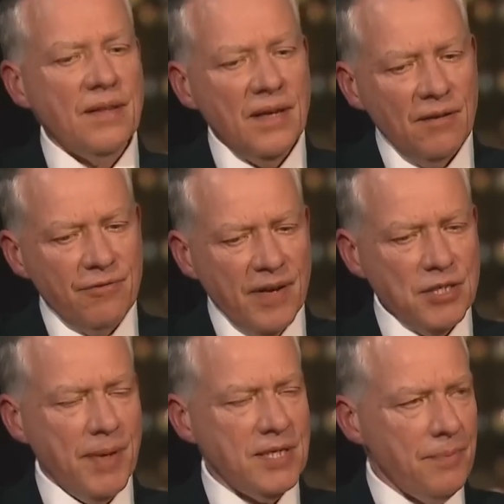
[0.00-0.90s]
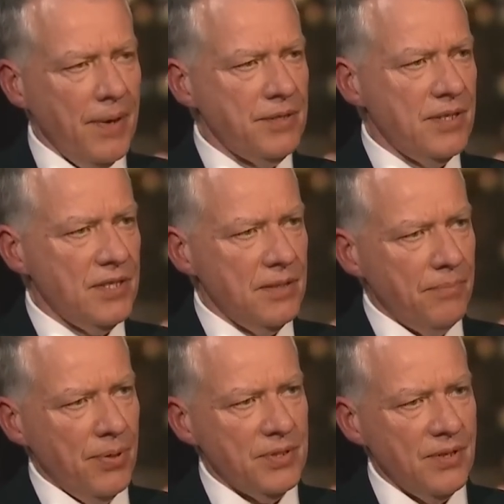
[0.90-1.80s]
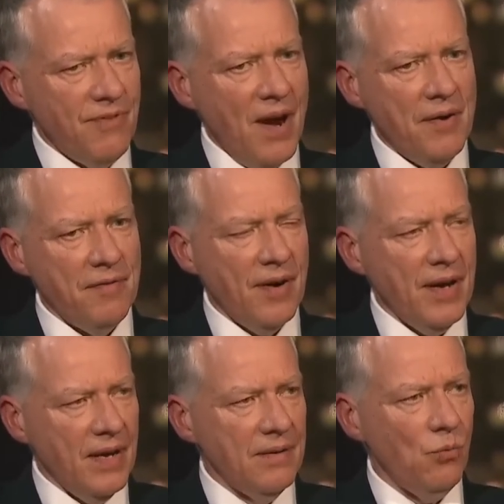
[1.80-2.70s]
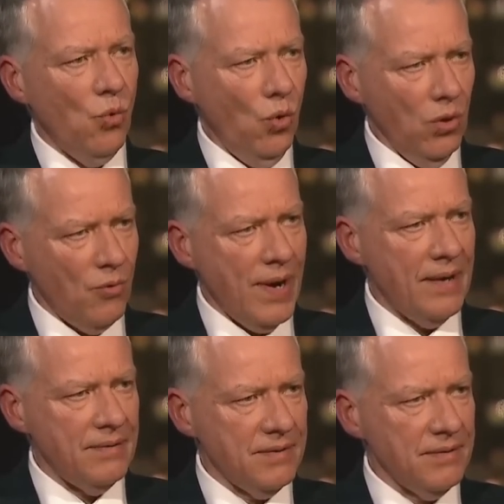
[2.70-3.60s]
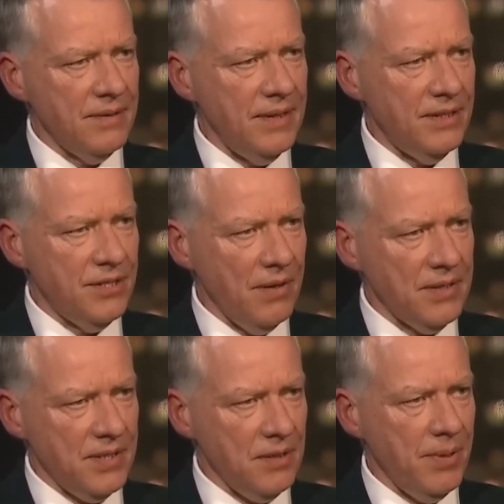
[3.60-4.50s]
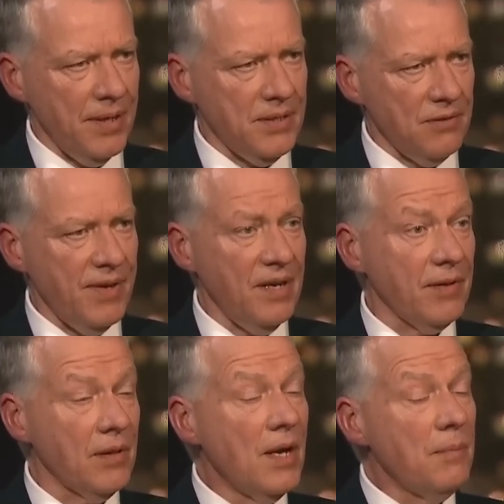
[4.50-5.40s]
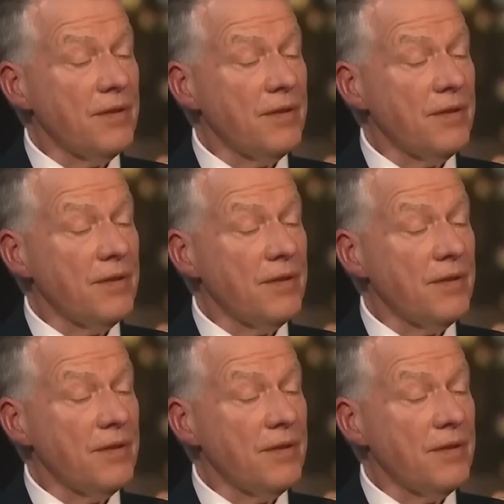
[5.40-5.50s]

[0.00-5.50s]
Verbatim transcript: the first-past-the-post system puts a very, very high wall around the two existing parties. So it's mm. very difficult.